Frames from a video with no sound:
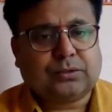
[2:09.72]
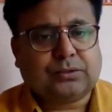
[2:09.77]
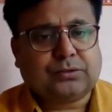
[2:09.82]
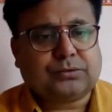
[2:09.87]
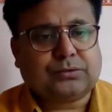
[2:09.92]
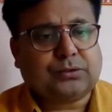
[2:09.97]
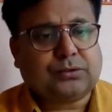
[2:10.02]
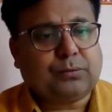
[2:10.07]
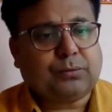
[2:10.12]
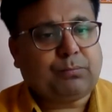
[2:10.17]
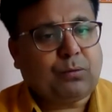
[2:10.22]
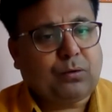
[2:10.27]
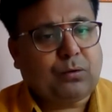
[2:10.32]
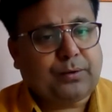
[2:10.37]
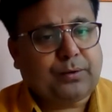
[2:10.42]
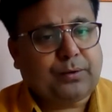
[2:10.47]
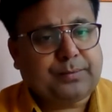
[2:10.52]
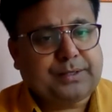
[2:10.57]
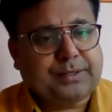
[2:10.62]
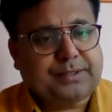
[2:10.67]
So the
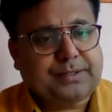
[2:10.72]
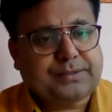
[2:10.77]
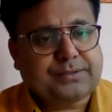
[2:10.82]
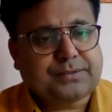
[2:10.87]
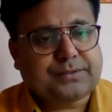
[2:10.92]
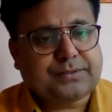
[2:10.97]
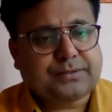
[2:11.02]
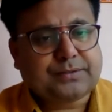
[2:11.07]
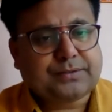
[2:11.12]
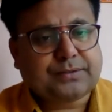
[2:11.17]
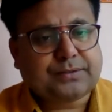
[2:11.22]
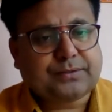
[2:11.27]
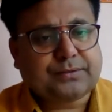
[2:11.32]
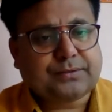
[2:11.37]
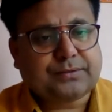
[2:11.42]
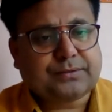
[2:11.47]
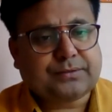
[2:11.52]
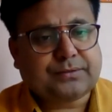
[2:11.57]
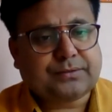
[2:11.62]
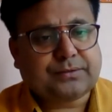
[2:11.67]
poem is
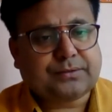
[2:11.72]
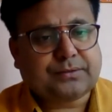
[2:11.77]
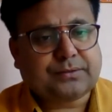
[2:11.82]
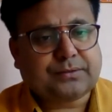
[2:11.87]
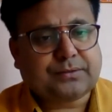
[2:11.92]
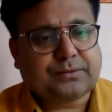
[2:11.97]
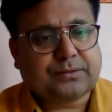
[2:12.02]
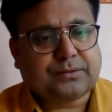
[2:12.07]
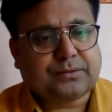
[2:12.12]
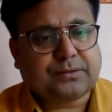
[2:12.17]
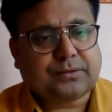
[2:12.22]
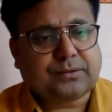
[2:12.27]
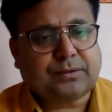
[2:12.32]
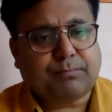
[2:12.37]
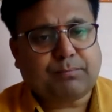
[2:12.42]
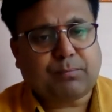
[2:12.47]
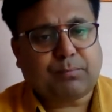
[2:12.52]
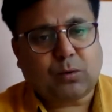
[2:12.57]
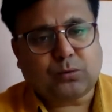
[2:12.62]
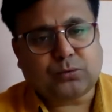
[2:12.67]

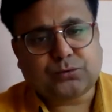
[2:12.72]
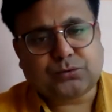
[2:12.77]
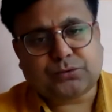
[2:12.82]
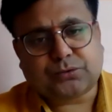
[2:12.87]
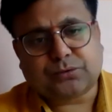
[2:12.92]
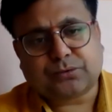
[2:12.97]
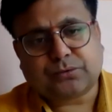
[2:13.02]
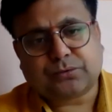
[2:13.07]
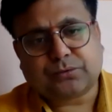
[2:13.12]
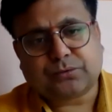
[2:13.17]
composed